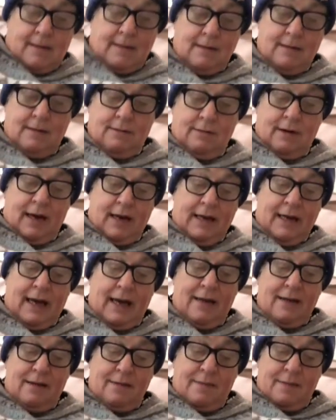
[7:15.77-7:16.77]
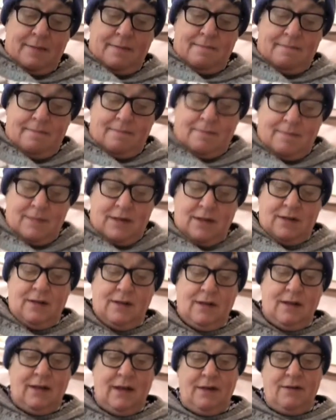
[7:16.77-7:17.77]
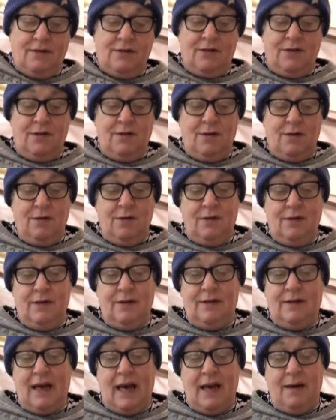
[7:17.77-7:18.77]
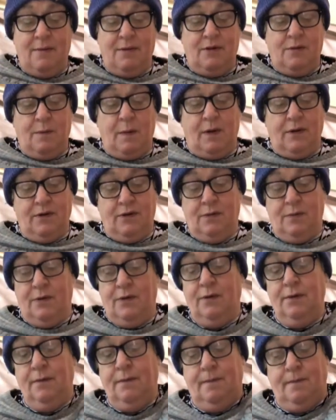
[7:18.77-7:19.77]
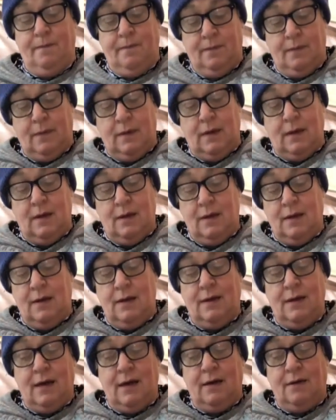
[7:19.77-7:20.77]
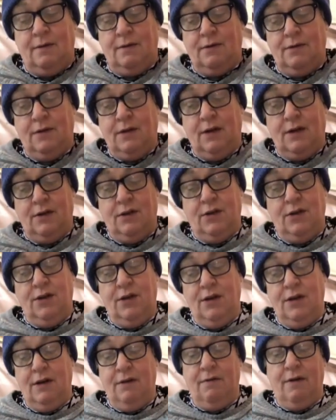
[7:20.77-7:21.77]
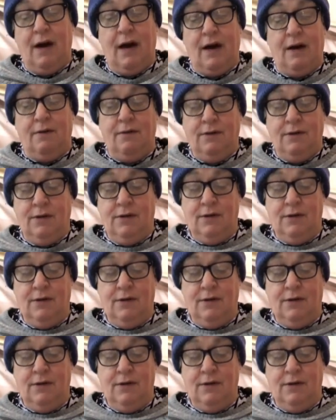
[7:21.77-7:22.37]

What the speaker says: Try and get them as close to the same as possible. And then I'm just going to turn it round.